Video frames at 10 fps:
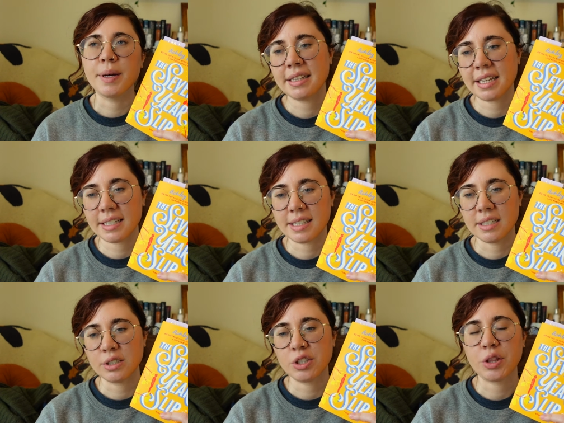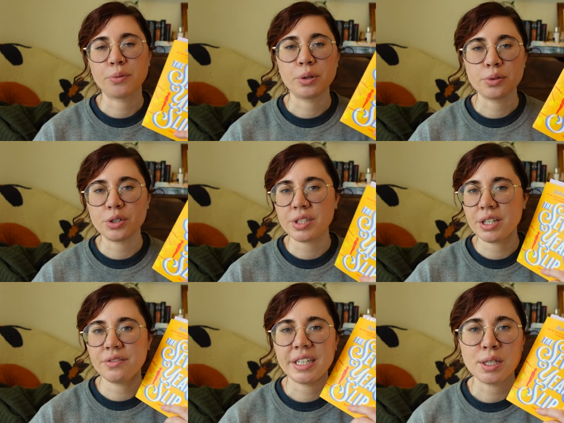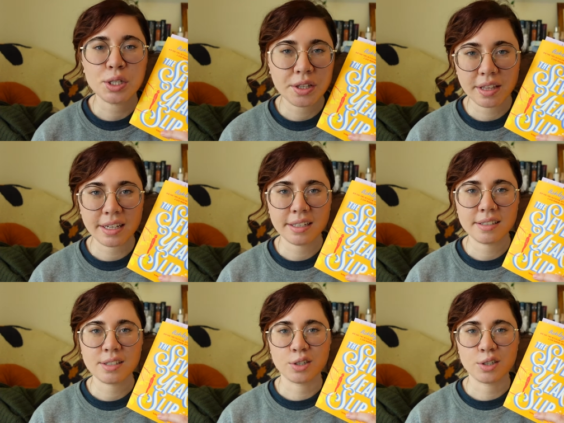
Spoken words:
And like I said, she throws herself into things